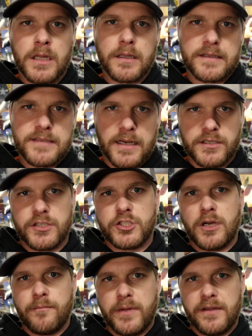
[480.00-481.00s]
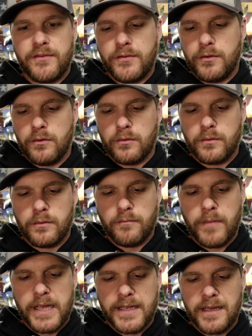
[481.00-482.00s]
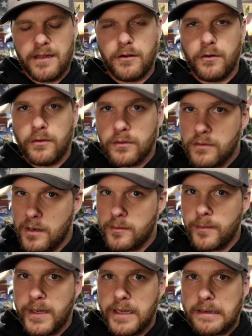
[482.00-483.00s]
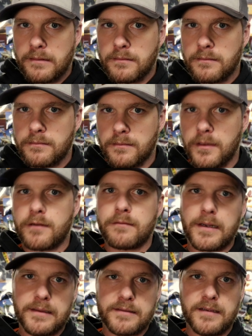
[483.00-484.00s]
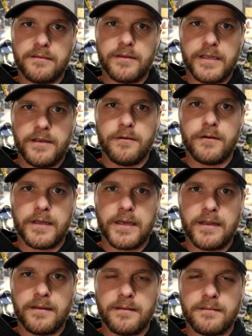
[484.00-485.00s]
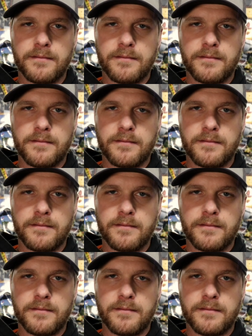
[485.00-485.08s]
Let's actually jump into making an old rubber bait look relatively new again.